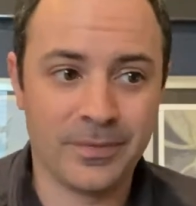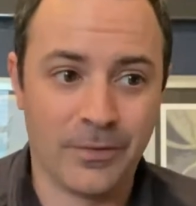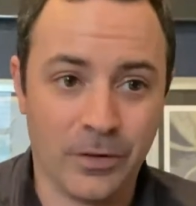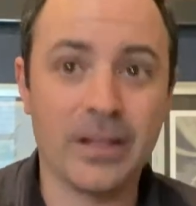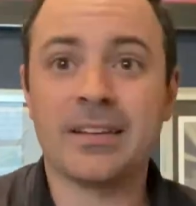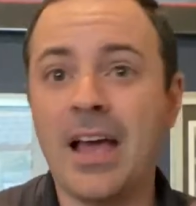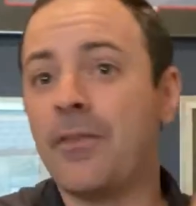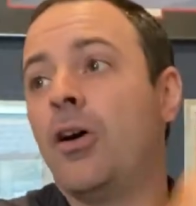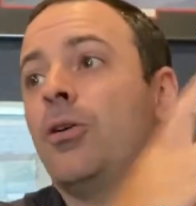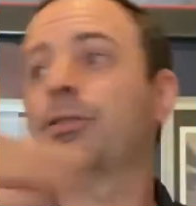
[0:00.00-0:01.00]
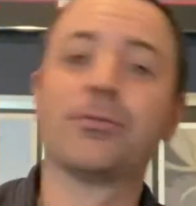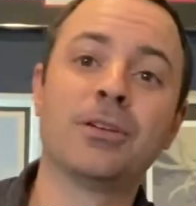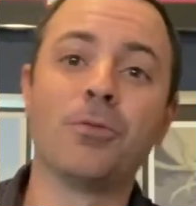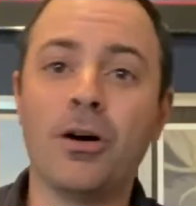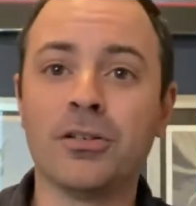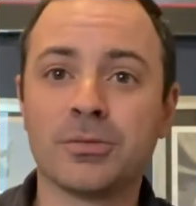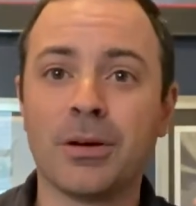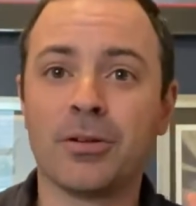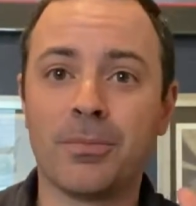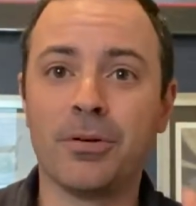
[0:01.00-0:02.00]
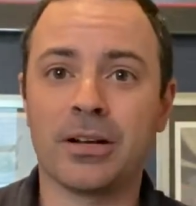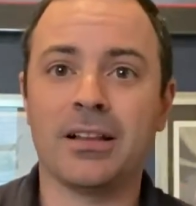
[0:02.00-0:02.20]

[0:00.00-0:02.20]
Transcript: like to have all three walls to be able to put